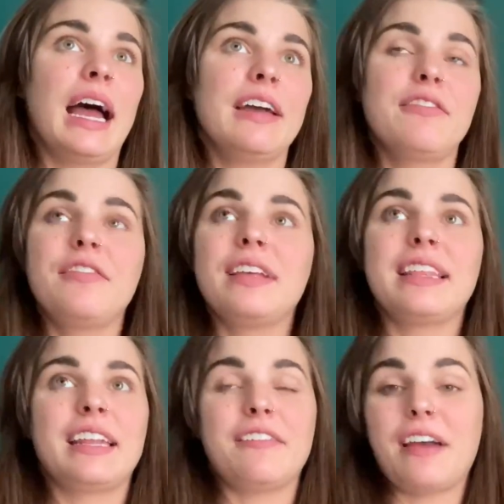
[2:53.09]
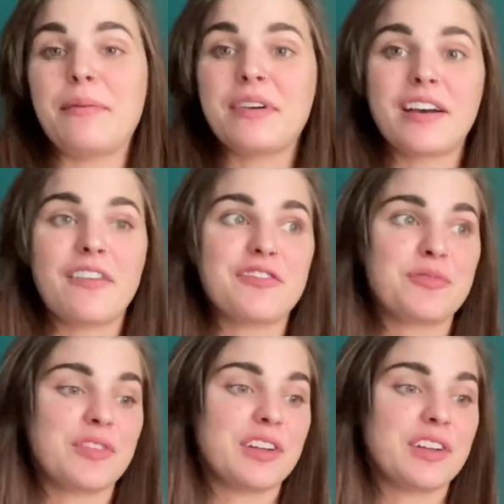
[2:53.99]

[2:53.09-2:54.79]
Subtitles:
have a feeling that if I'm uncomfortable